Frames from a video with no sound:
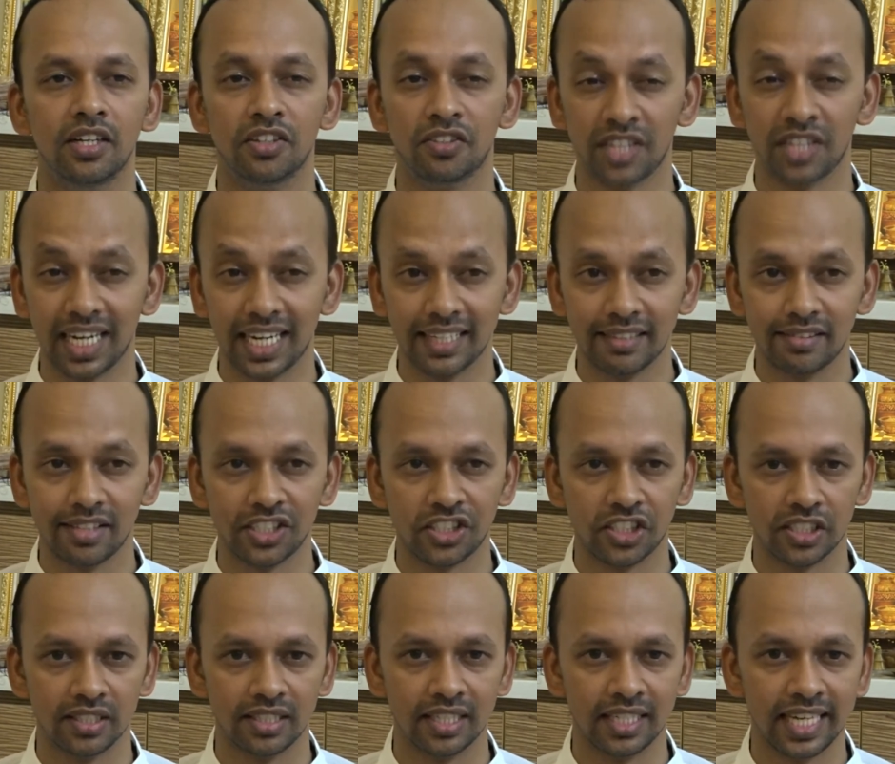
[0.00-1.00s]

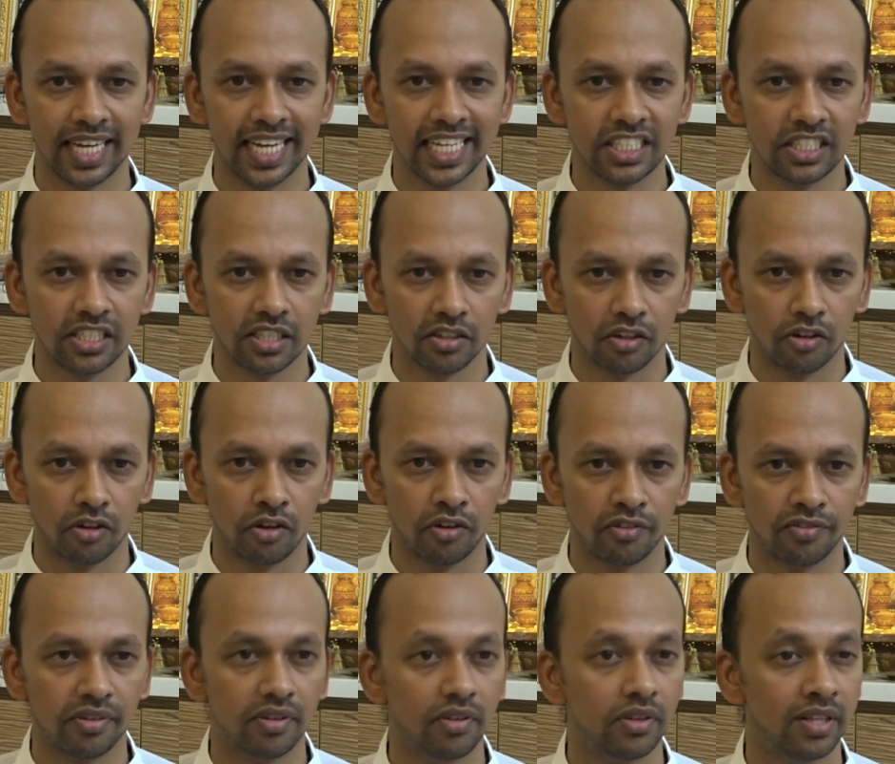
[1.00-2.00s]
realization, the nature
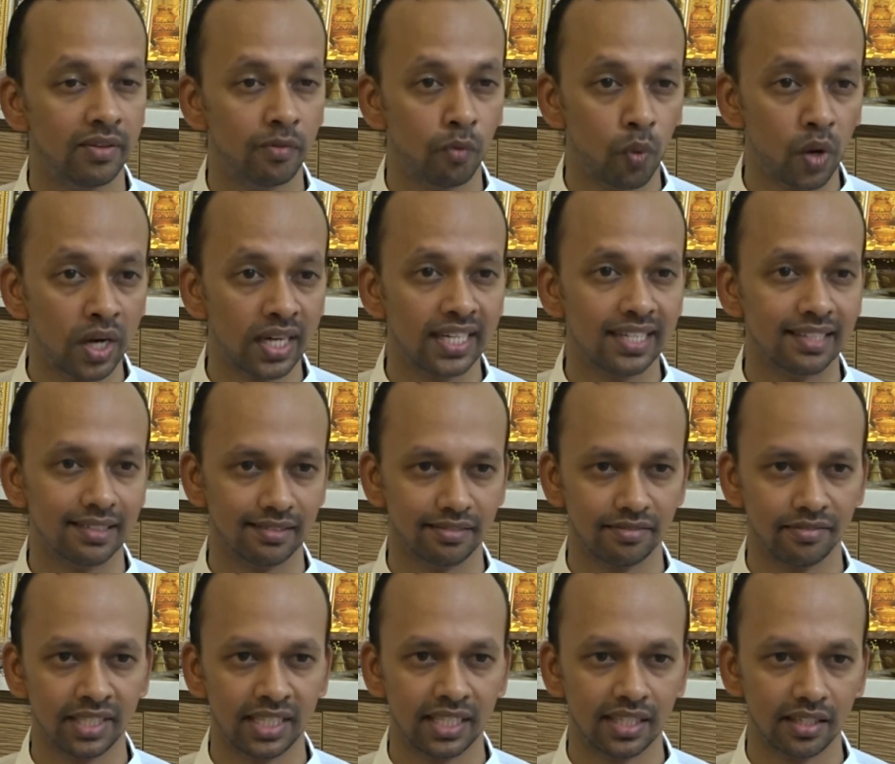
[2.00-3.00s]
of the oneness
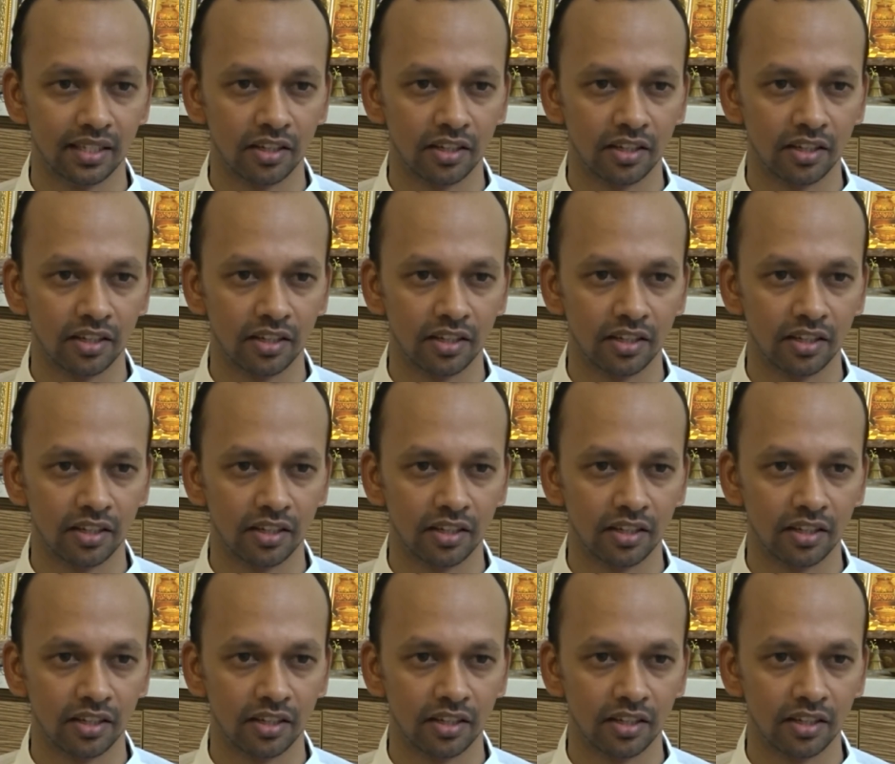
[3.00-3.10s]
with